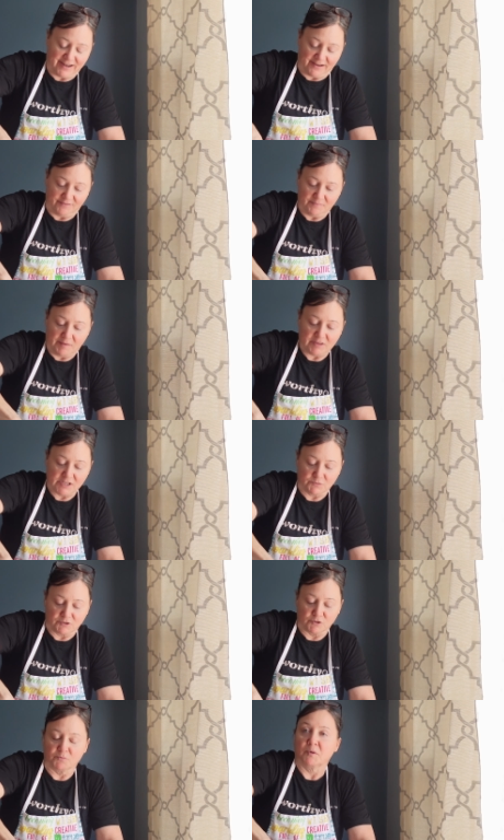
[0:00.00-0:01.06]
Okay, maybe this will
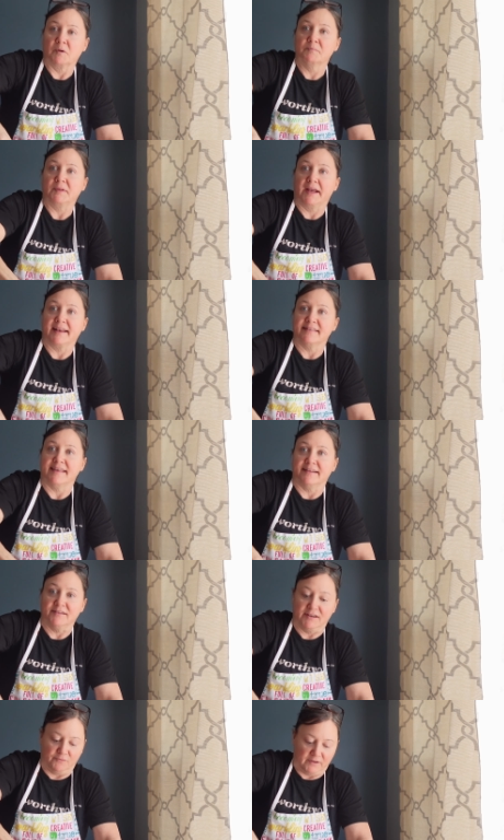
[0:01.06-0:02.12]
do plain, and then
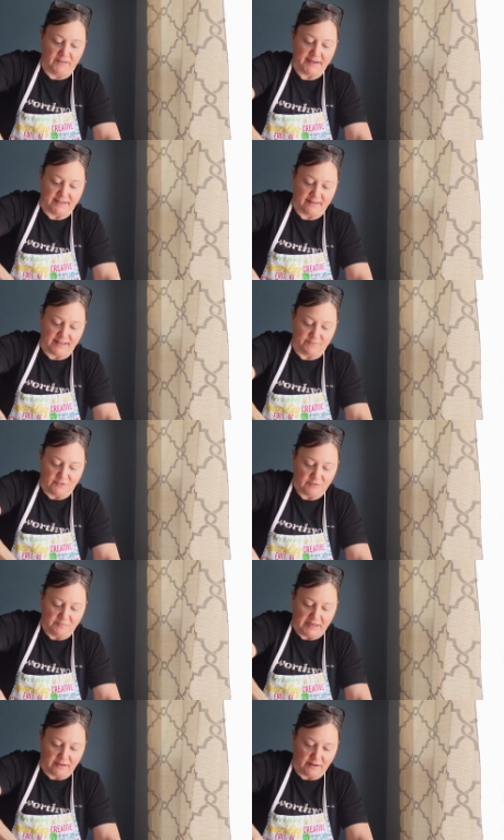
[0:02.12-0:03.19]
if we like it, then we'll
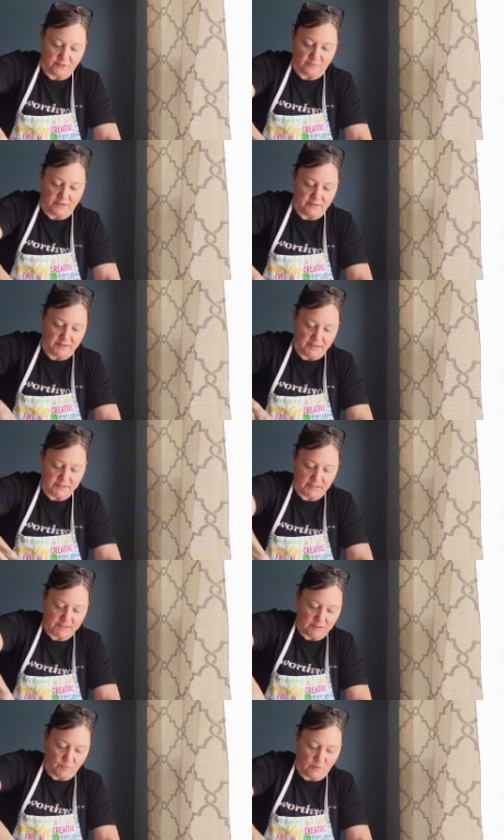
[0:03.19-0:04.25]
make another one
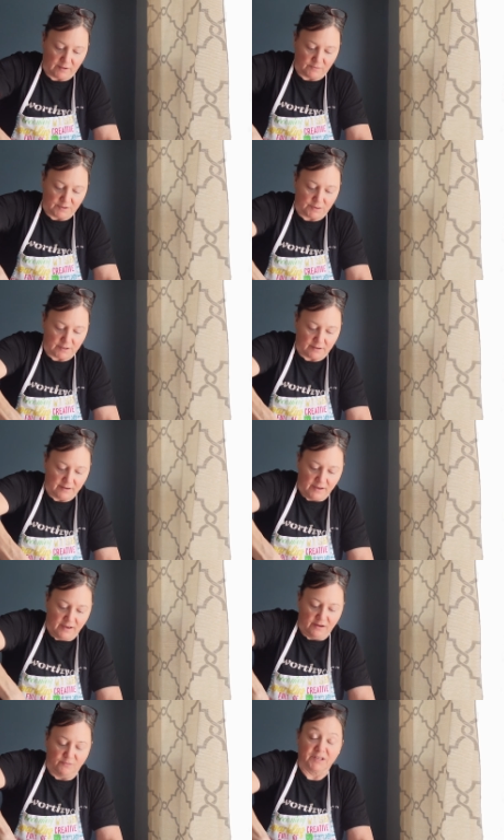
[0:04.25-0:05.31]
at some point with
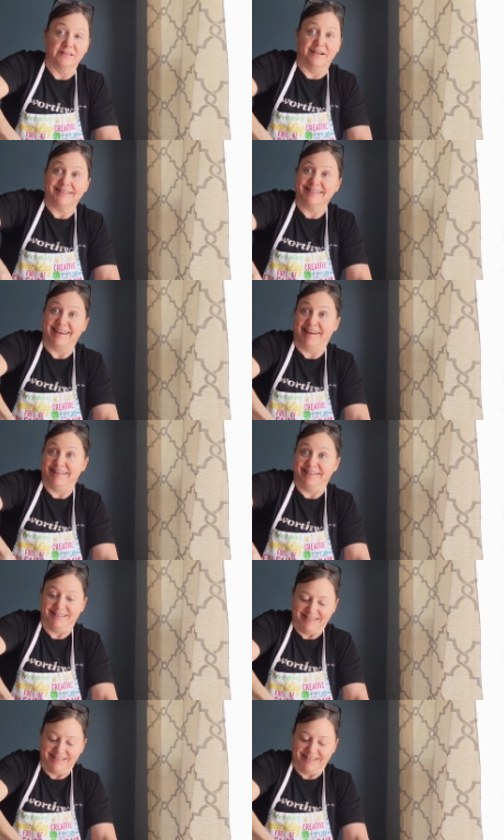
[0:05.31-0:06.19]
nuts and.